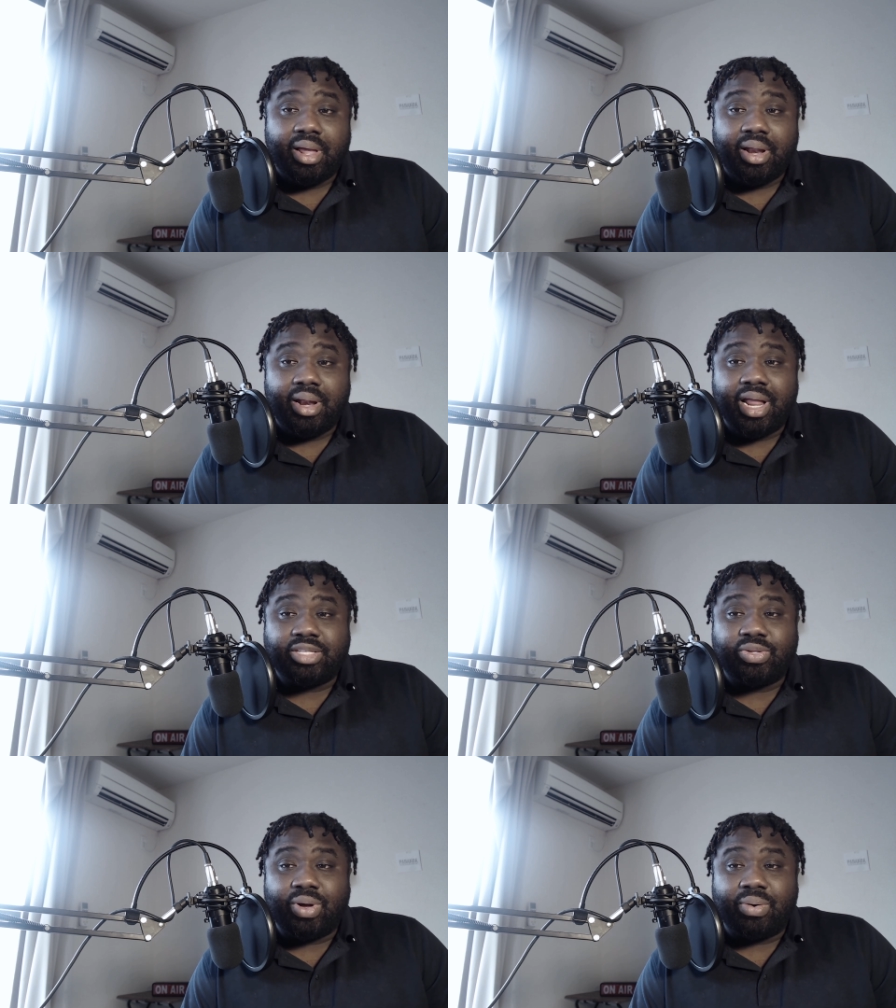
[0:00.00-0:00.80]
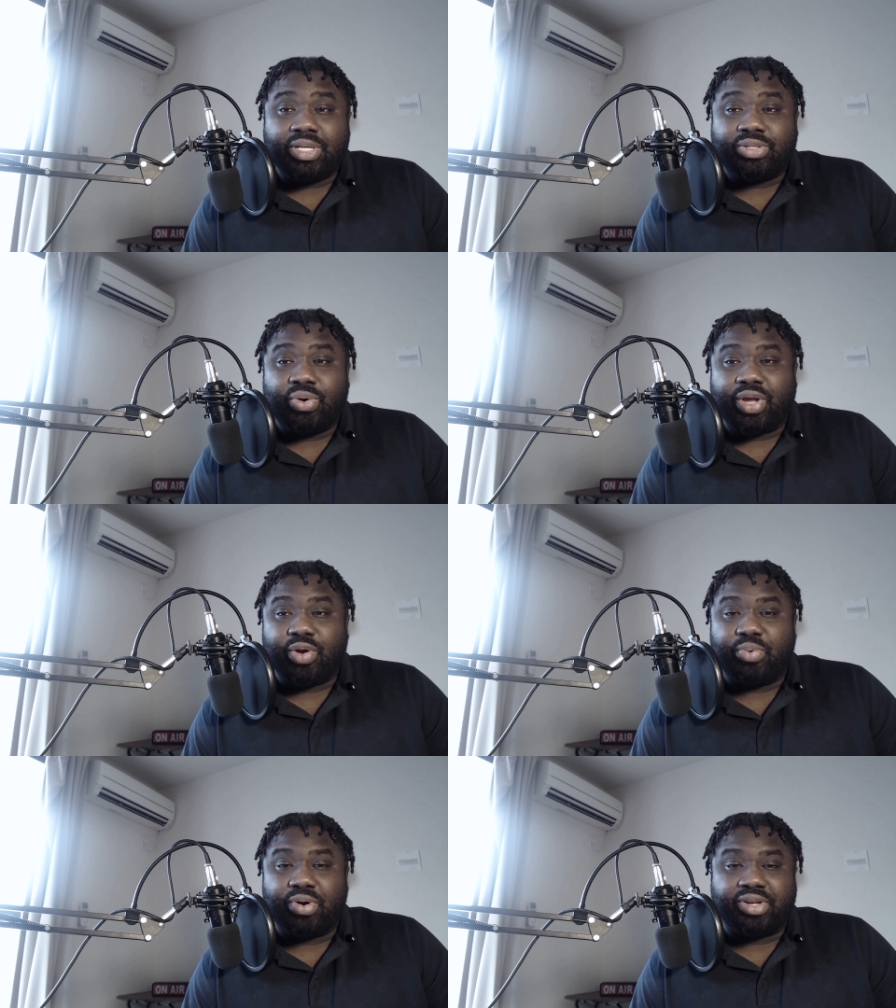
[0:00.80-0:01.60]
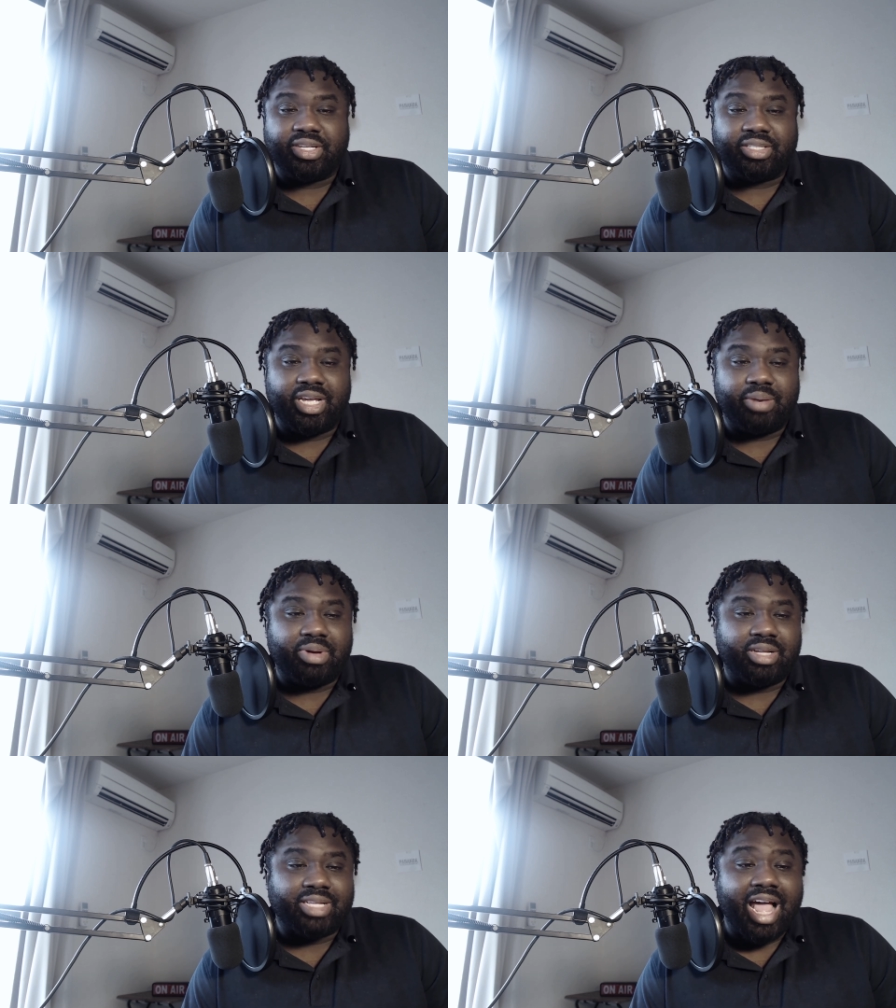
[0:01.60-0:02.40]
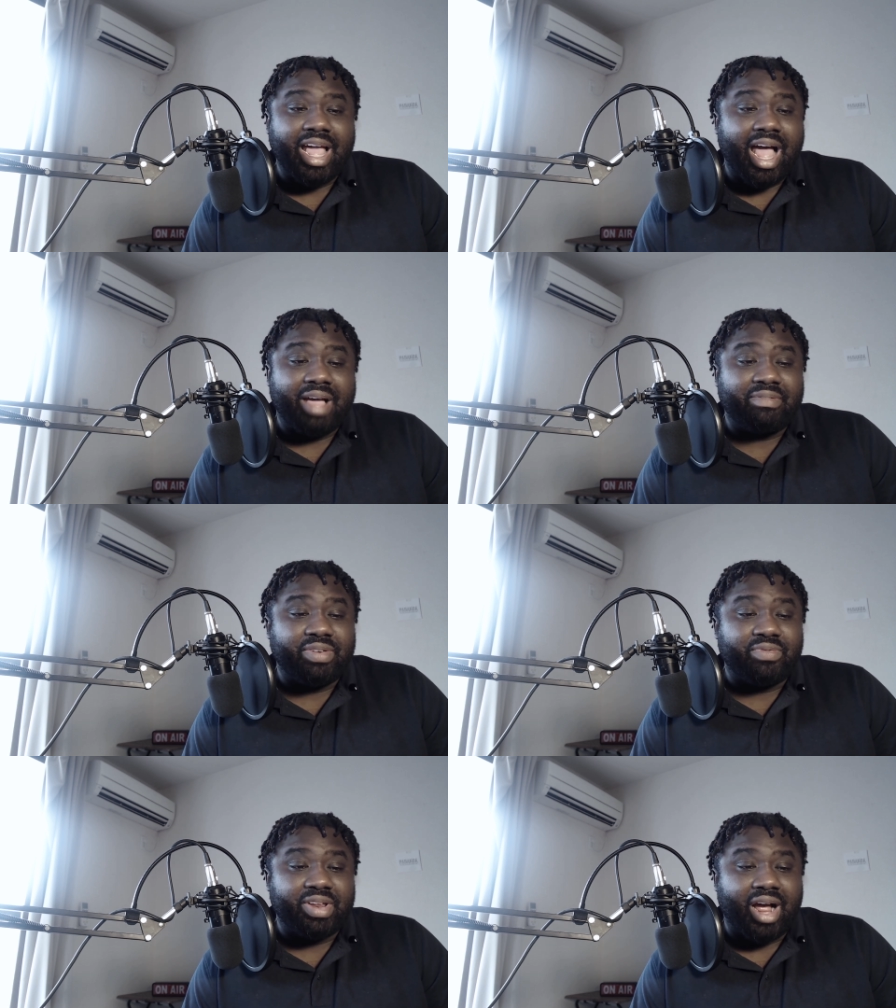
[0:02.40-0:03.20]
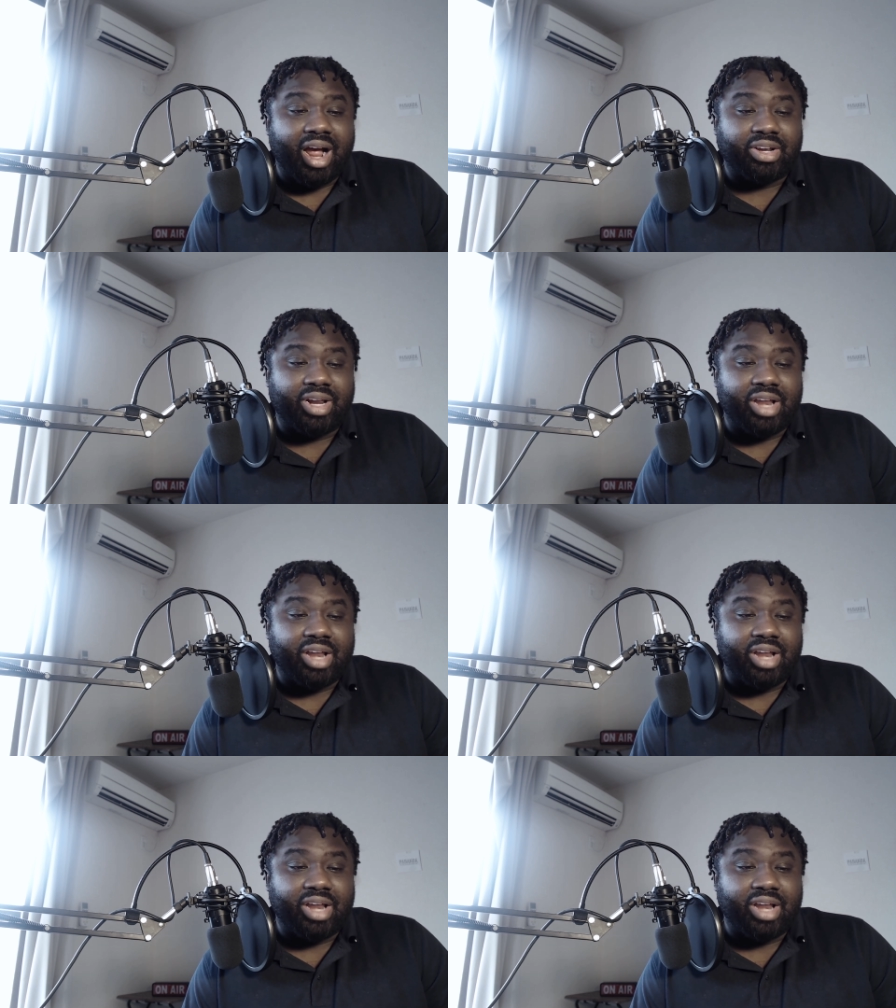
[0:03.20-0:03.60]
Let's talk about what the Tokyo Reporter is saying, because I haven't even read the article.